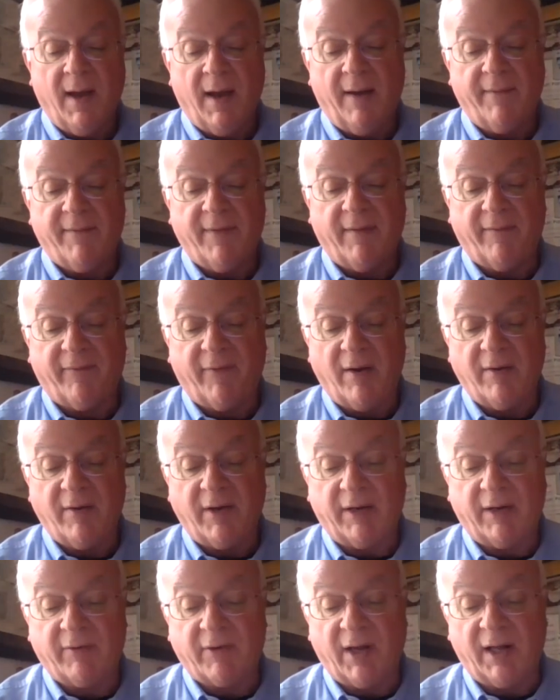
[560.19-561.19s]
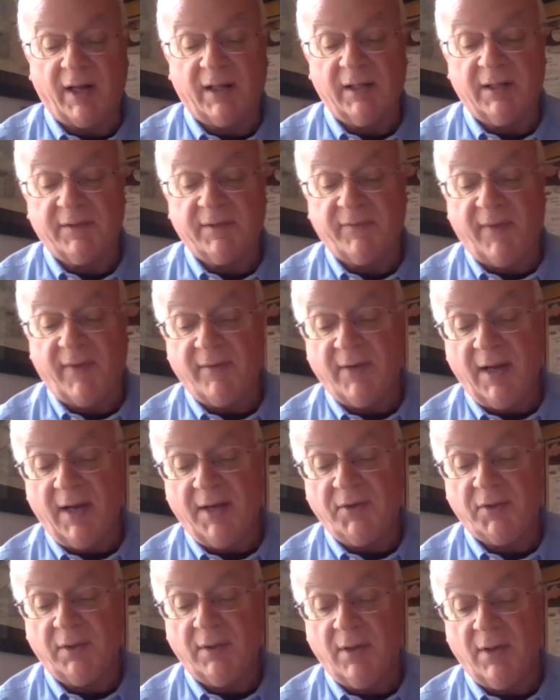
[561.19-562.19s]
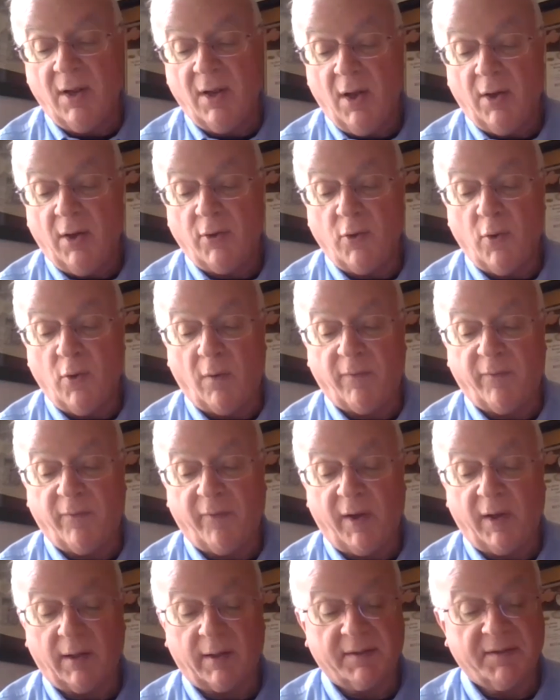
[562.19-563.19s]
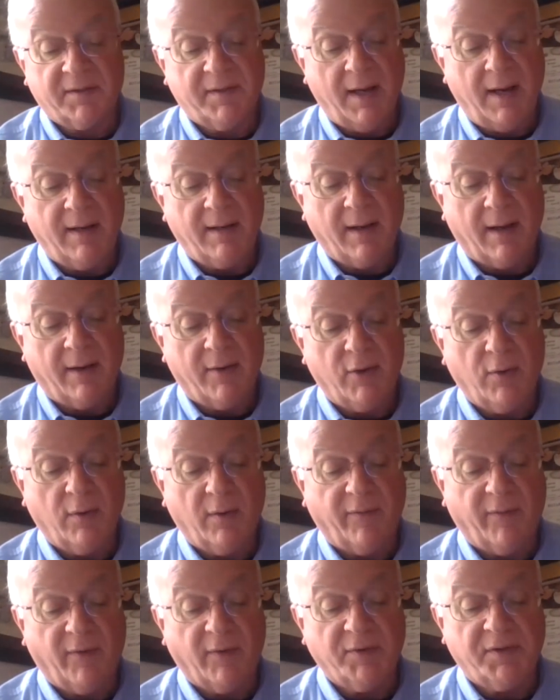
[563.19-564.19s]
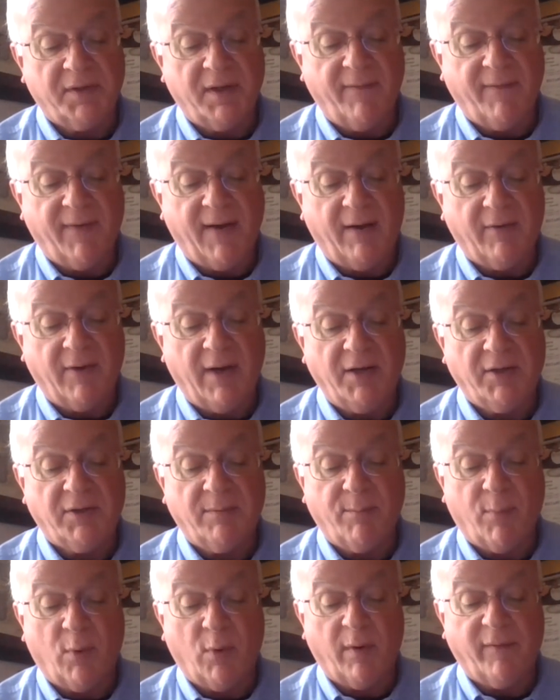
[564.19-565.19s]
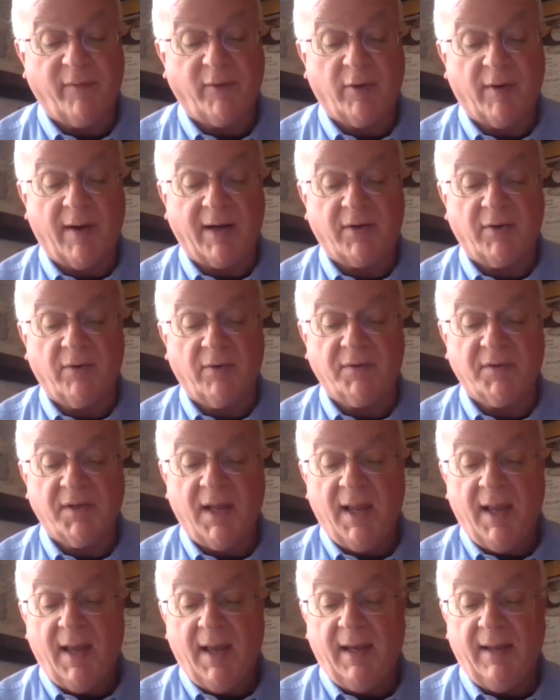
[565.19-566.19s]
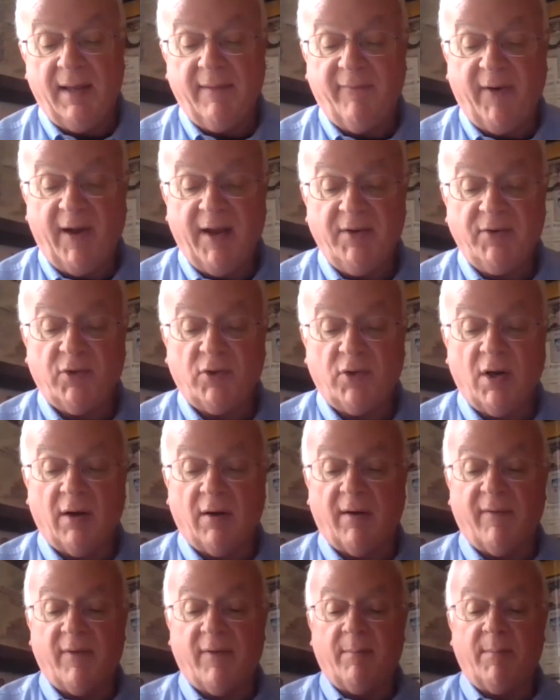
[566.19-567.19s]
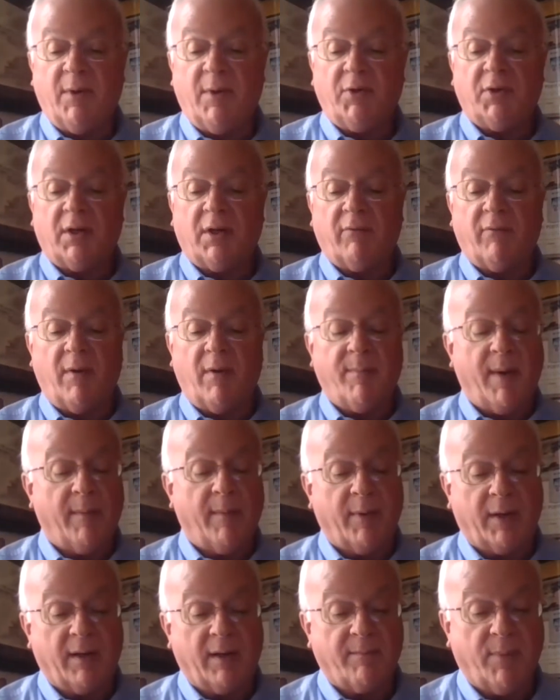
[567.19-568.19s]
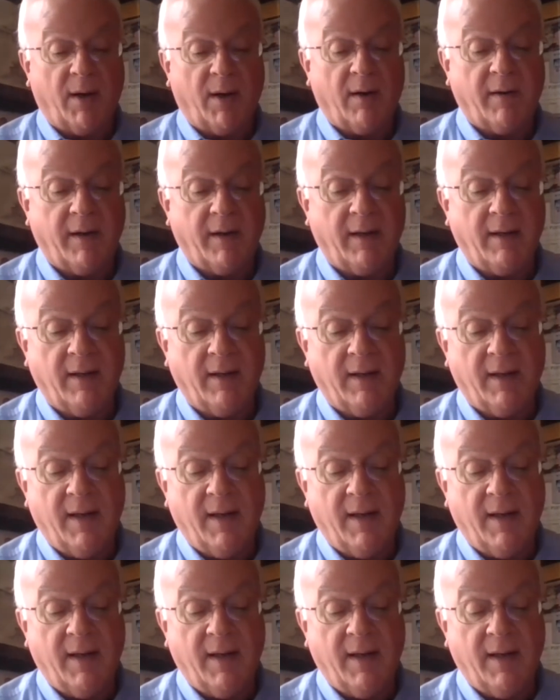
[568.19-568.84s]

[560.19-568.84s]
of the Frederick Douglass Foundation, Norfolk State University Foundation Board of Directors, and vice chair of the Michigan Republican Party.